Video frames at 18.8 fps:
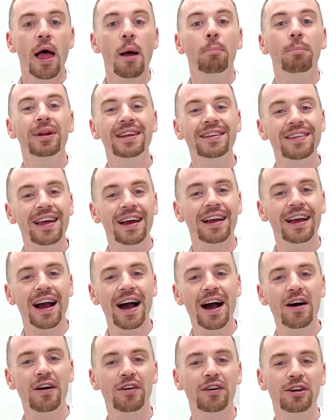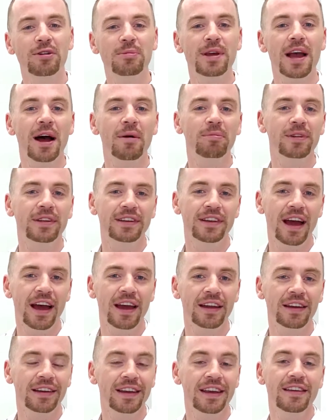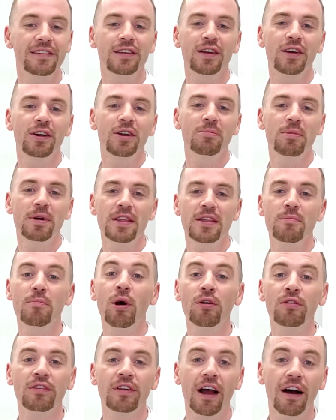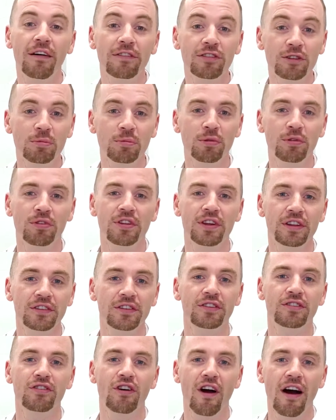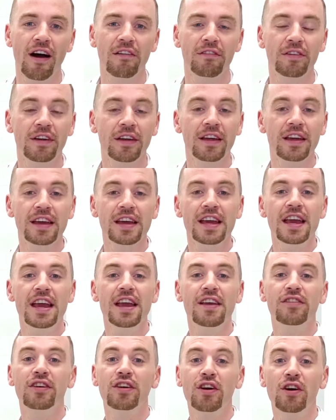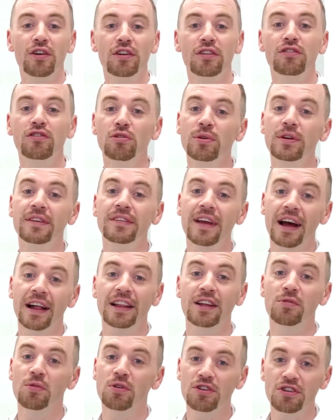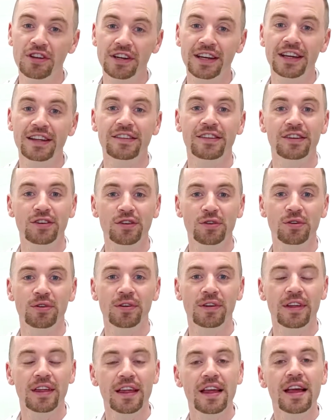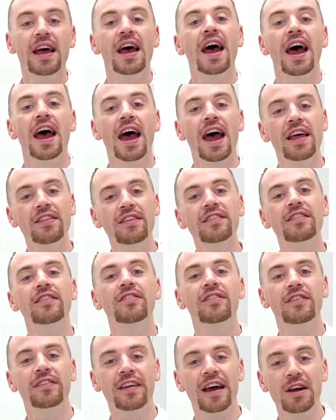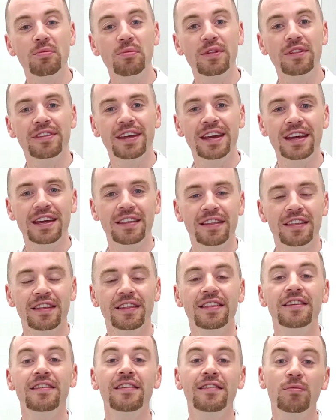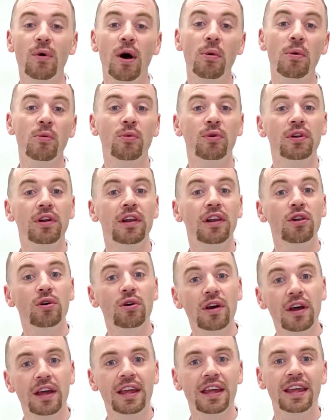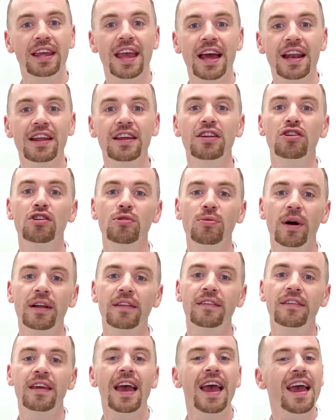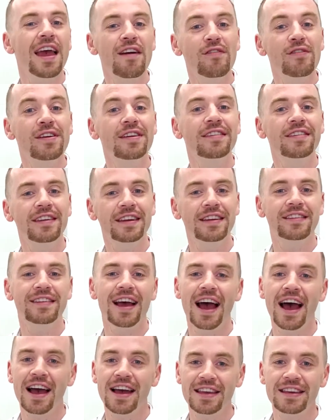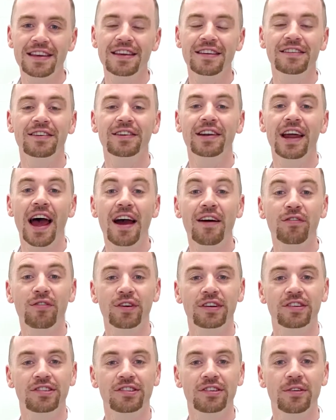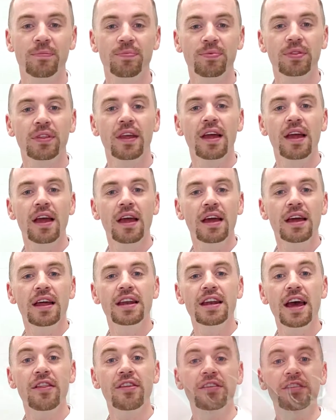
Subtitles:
But is that car going to be up to date? Is it going to be the most comfortable thing to drive? Is it going to do exactly what you need to do? And this is the same with teeth. This is why we want to look at getting new ones every 6 to 8 years on average. Now the